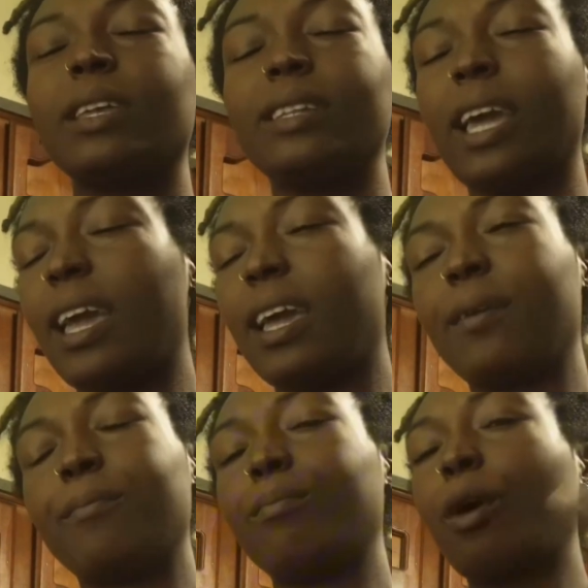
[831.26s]
Dang,
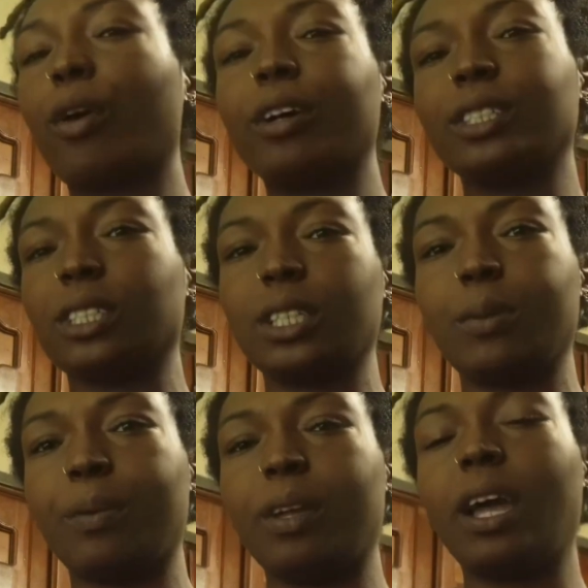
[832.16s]
my words are
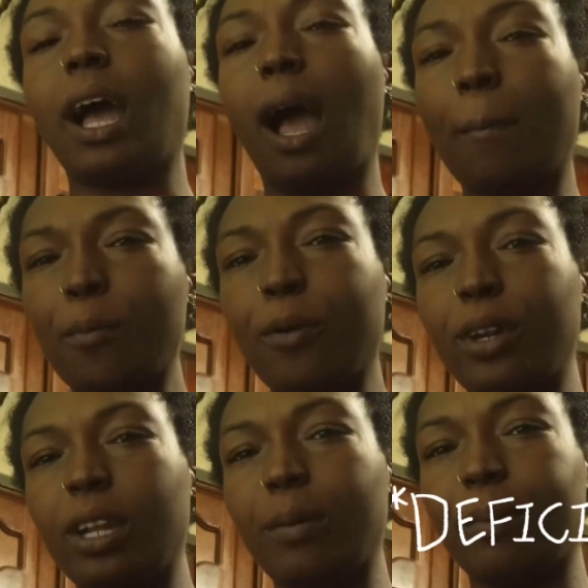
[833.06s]
slipping. I'm gonna put
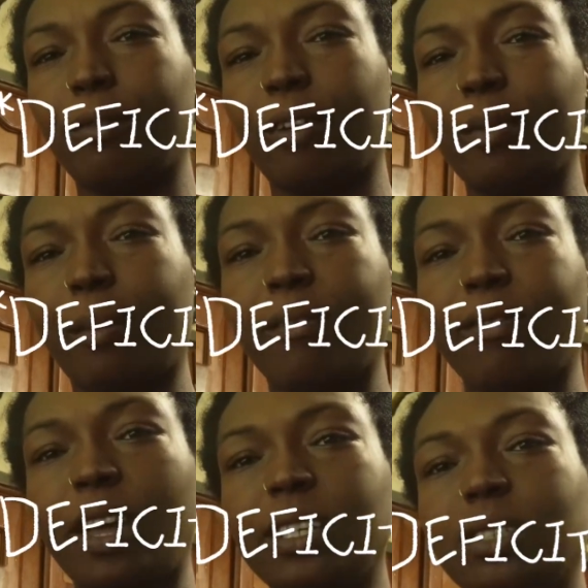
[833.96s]
it up in front of my
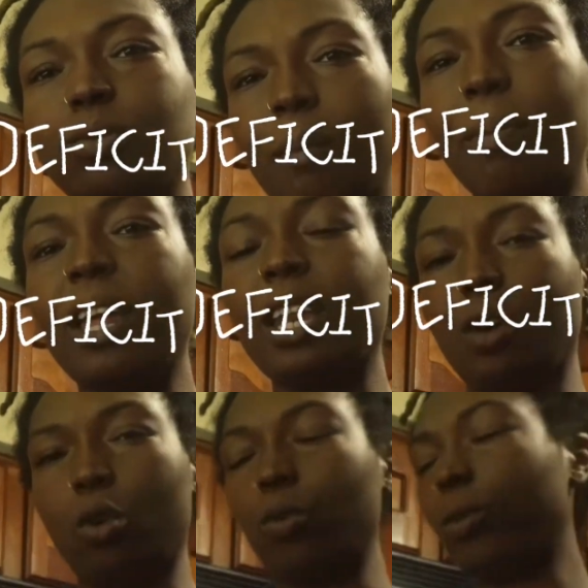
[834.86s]
face. But anywho,